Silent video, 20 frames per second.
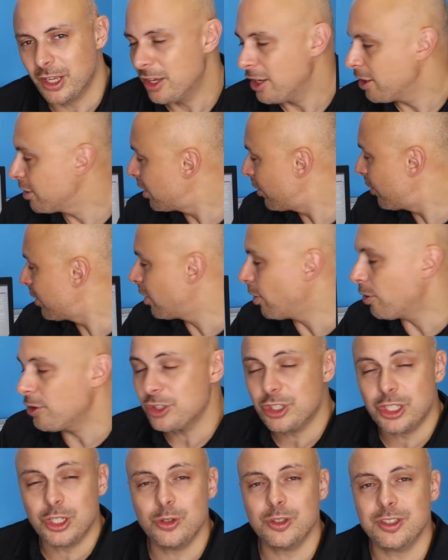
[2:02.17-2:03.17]
So as long
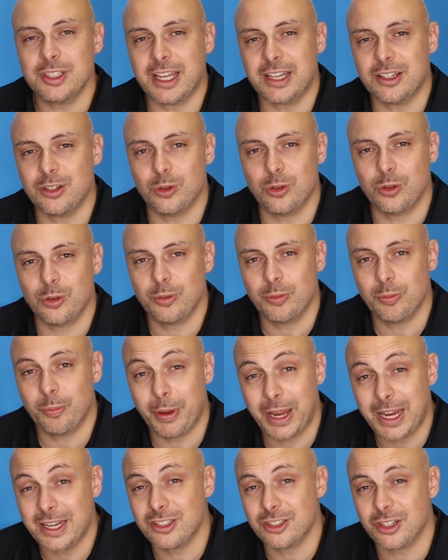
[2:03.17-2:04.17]
as you set your
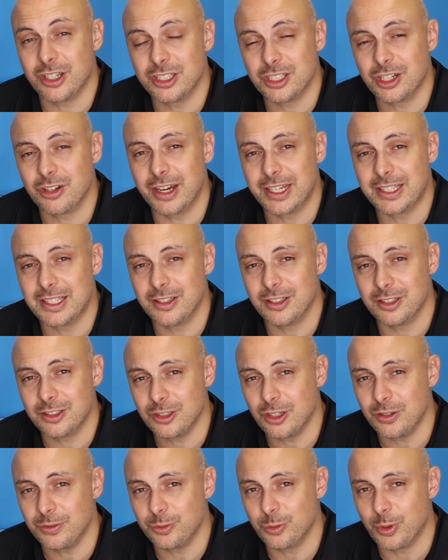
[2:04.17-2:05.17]
page size correct in the
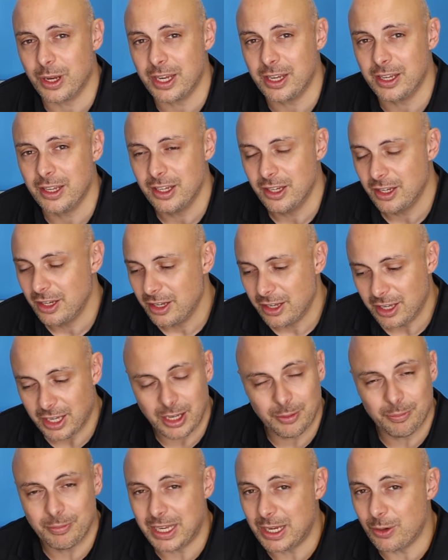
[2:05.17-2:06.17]
software,
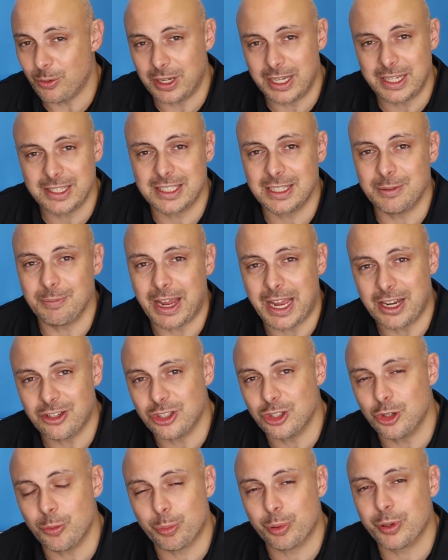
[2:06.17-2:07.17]
it will easily match
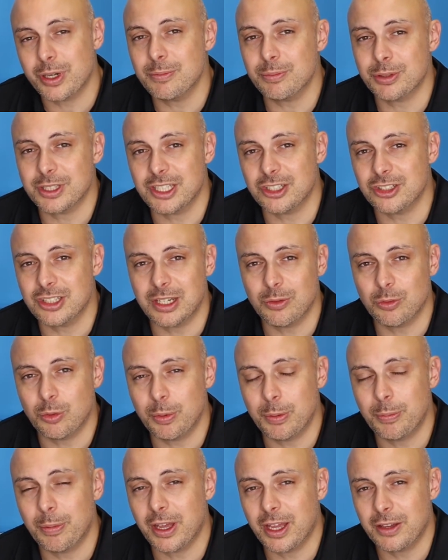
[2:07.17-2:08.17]
and your print positioning will
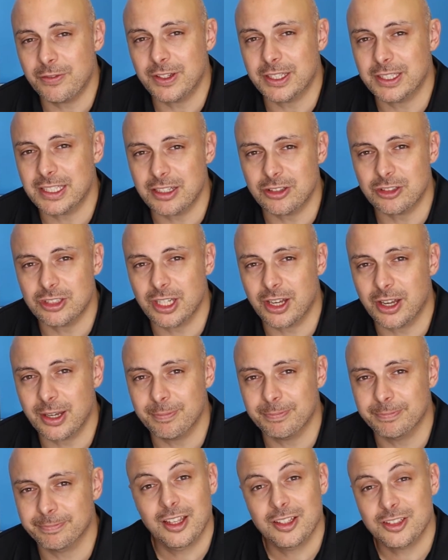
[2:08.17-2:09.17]
be perfect each time.
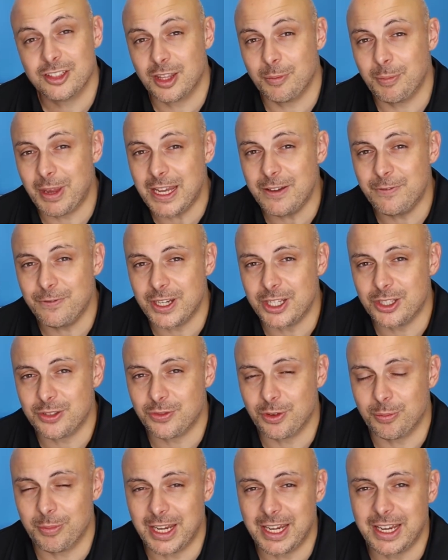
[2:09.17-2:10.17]
So the main feature
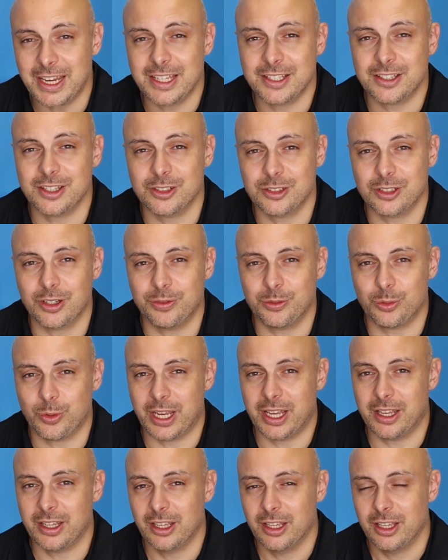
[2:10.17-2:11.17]
for me is the
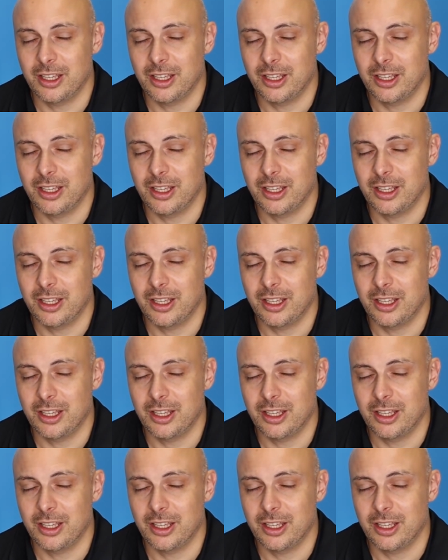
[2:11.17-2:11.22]
software.